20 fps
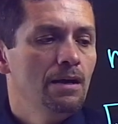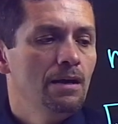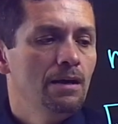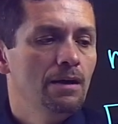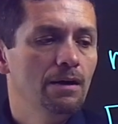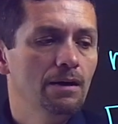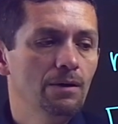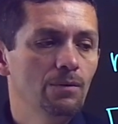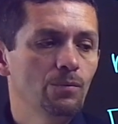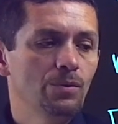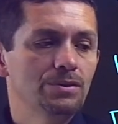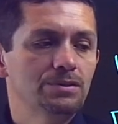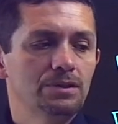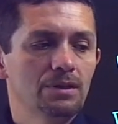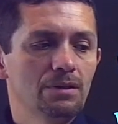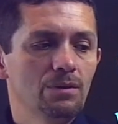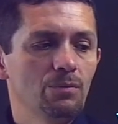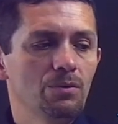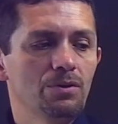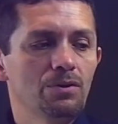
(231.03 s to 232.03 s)
We
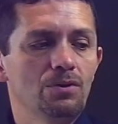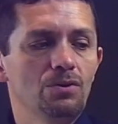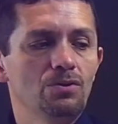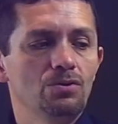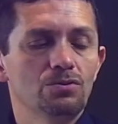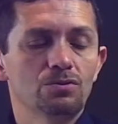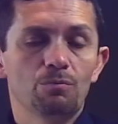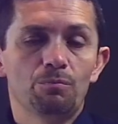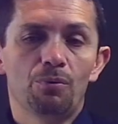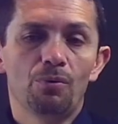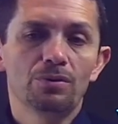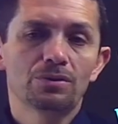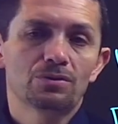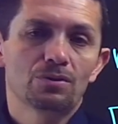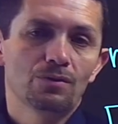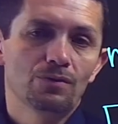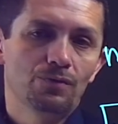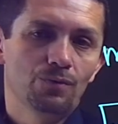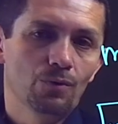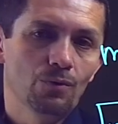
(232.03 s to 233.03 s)
said that we're going to use the
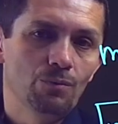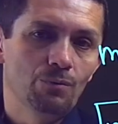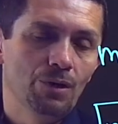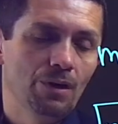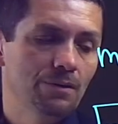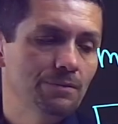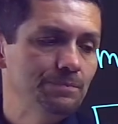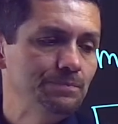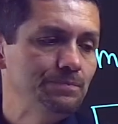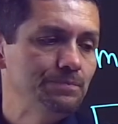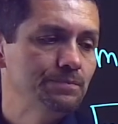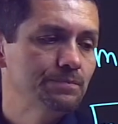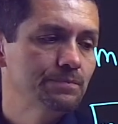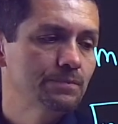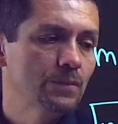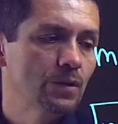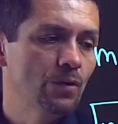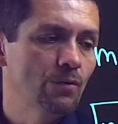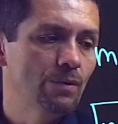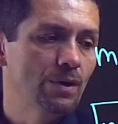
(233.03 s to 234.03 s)
PointSlope formula.
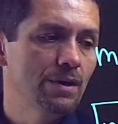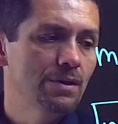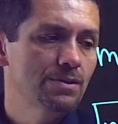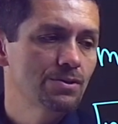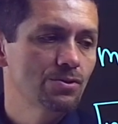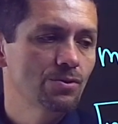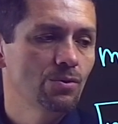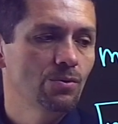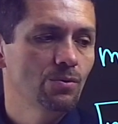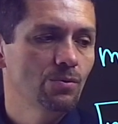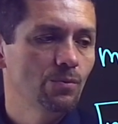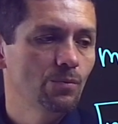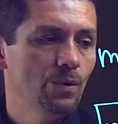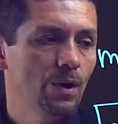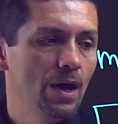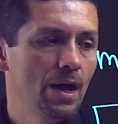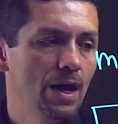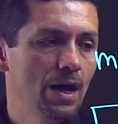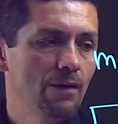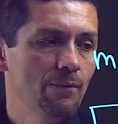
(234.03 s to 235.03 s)
All right, so
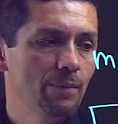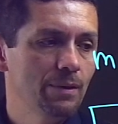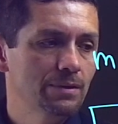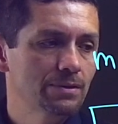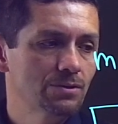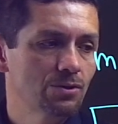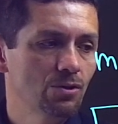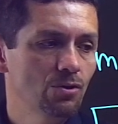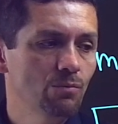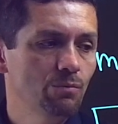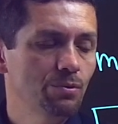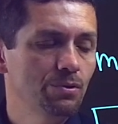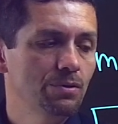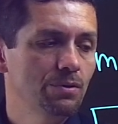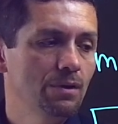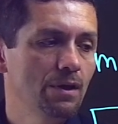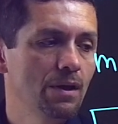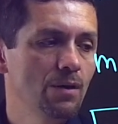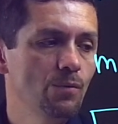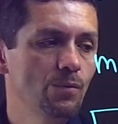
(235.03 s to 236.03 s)
I have my slope,
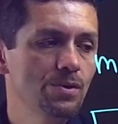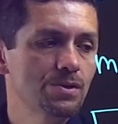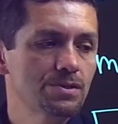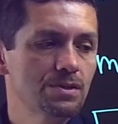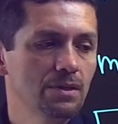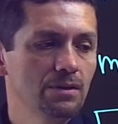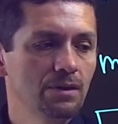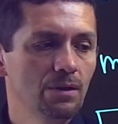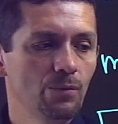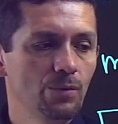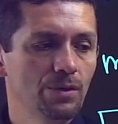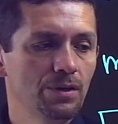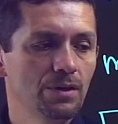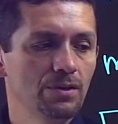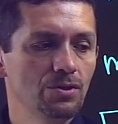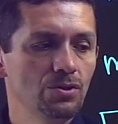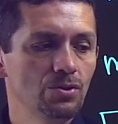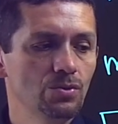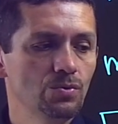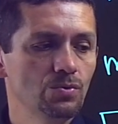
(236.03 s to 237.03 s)
and we said that we
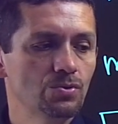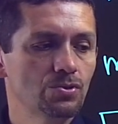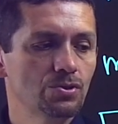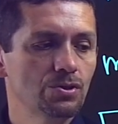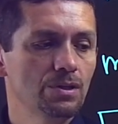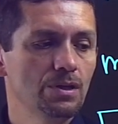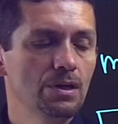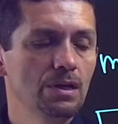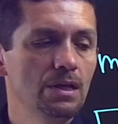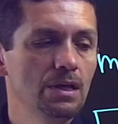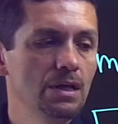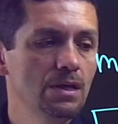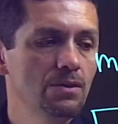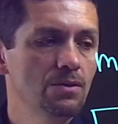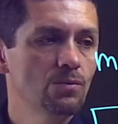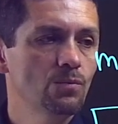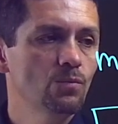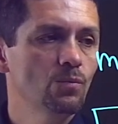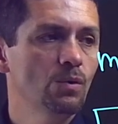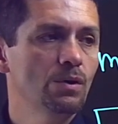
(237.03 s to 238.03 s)
can use
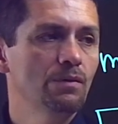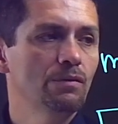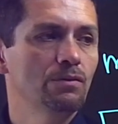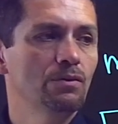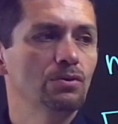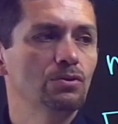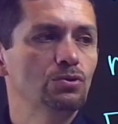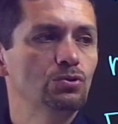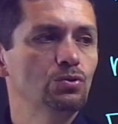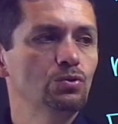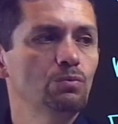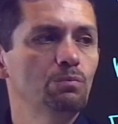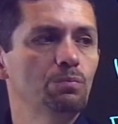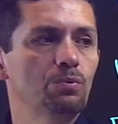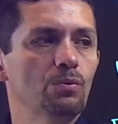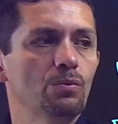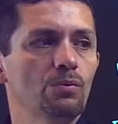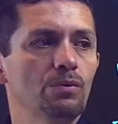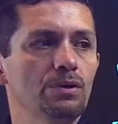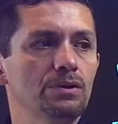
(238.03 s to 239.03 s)
either one of the 2
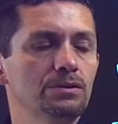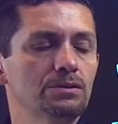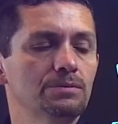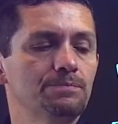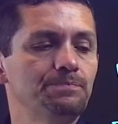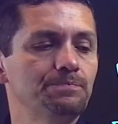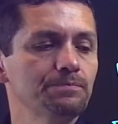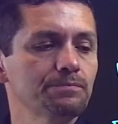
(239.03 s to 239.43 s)
points